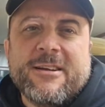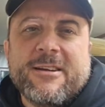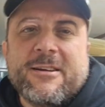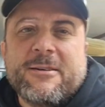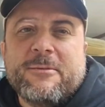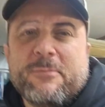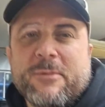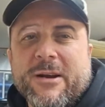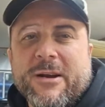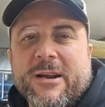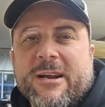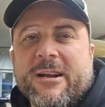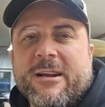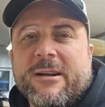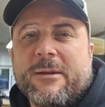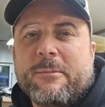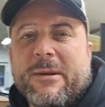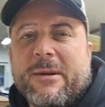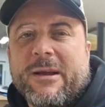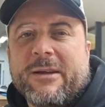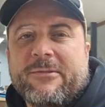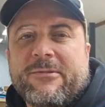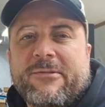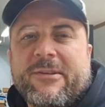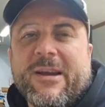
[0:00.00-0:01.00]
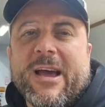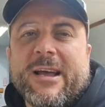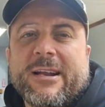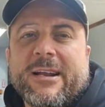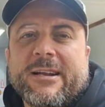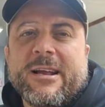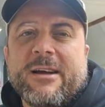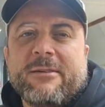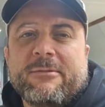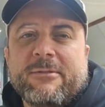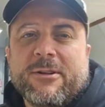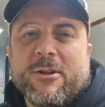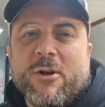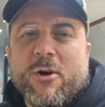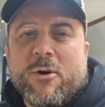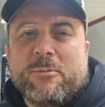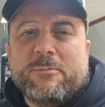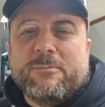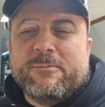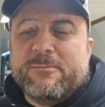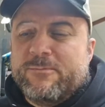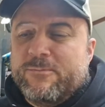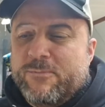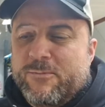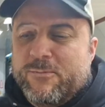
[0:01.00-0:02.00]
Bring it in a big fat envelope
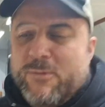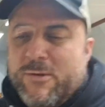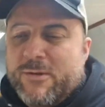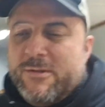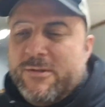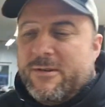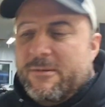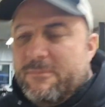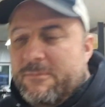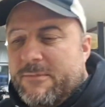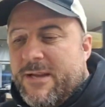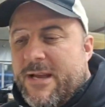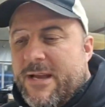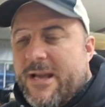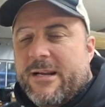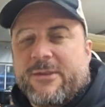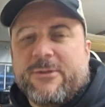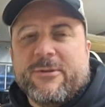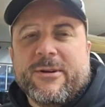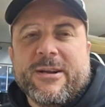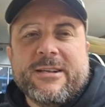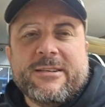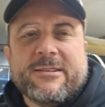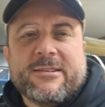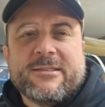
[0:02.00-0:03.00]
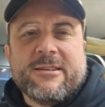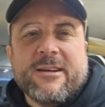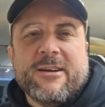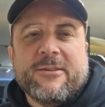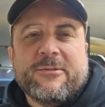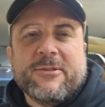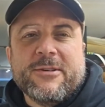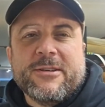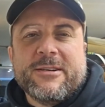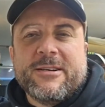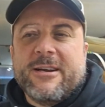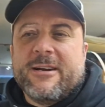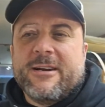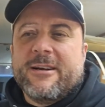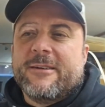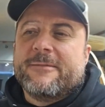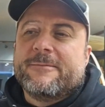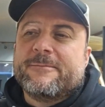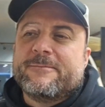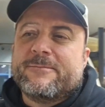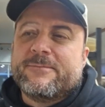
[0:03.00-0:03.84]
with some of that green stuff in there.